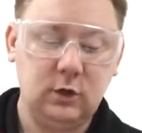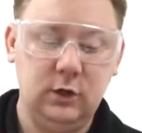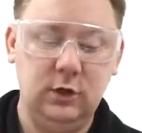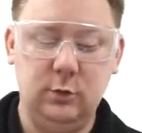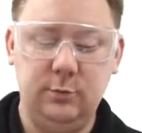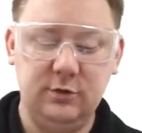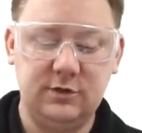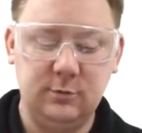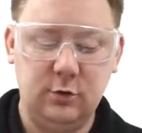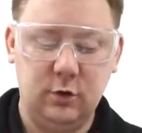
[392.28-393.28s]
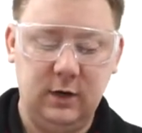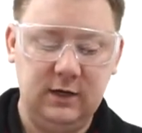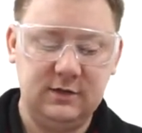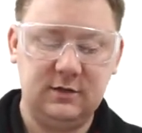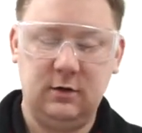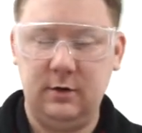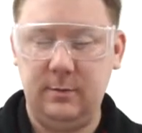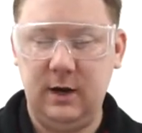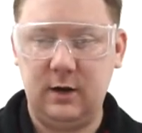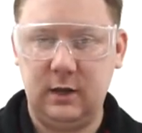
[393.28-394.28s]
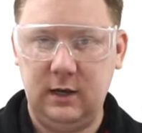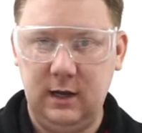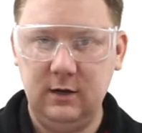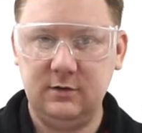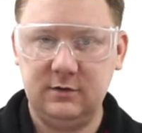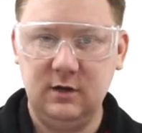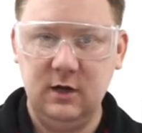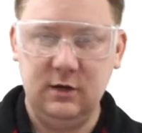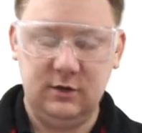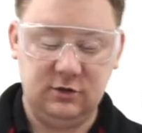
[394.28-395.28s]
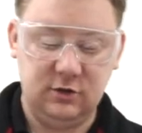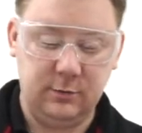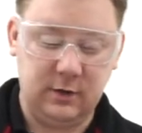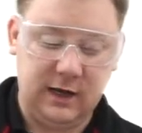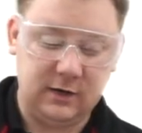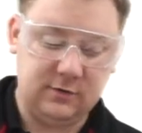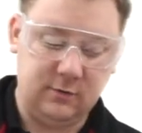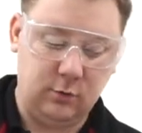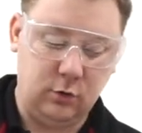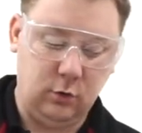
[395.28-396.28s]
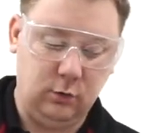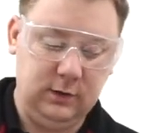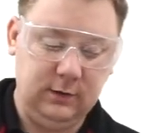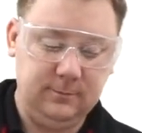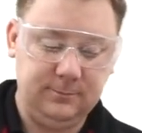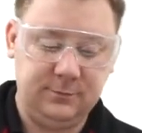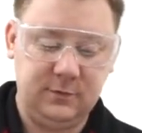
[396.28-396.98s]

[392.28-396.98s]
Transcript: You would put some grease on the back of the lugs to stop the lugs from galling.